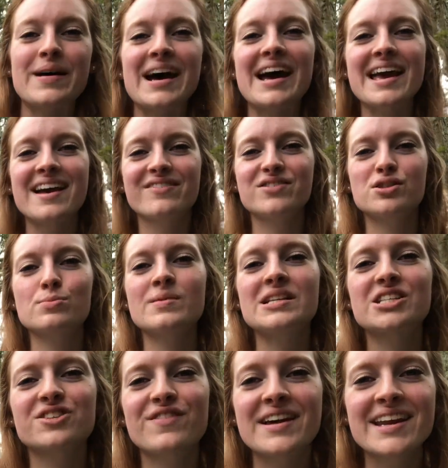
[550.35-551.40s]
Bye. Have so
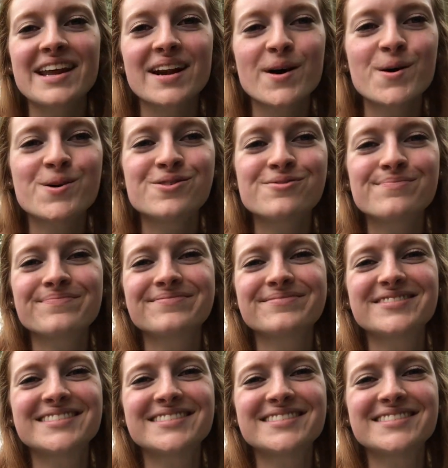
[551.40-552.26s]
much fun at home.